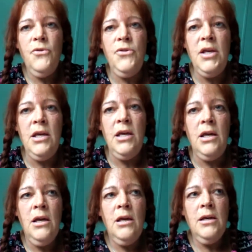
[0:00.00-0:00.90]

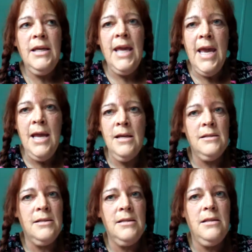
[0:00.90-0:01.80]
The
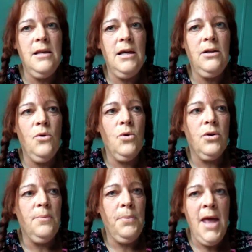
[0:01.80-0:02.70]
cans that, or
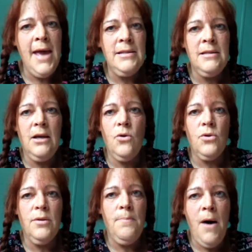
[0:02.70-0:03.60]
the plastic or
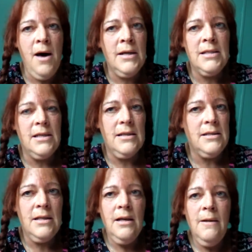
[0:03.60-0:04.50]
the boxes